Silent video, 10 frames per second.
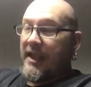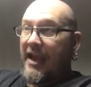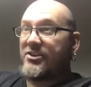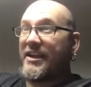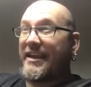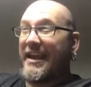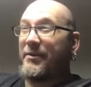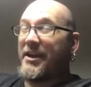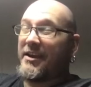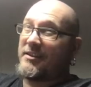Actually, I can't
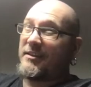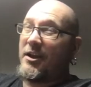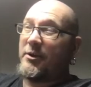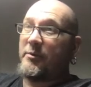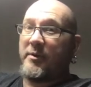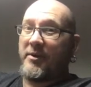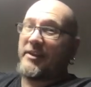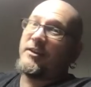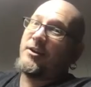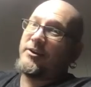wait because the longer we
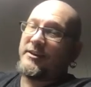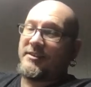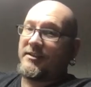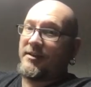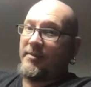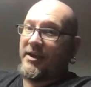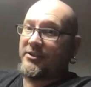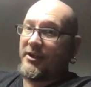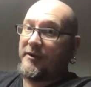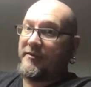wait, the longer it sits on my
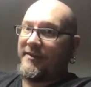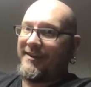shelf.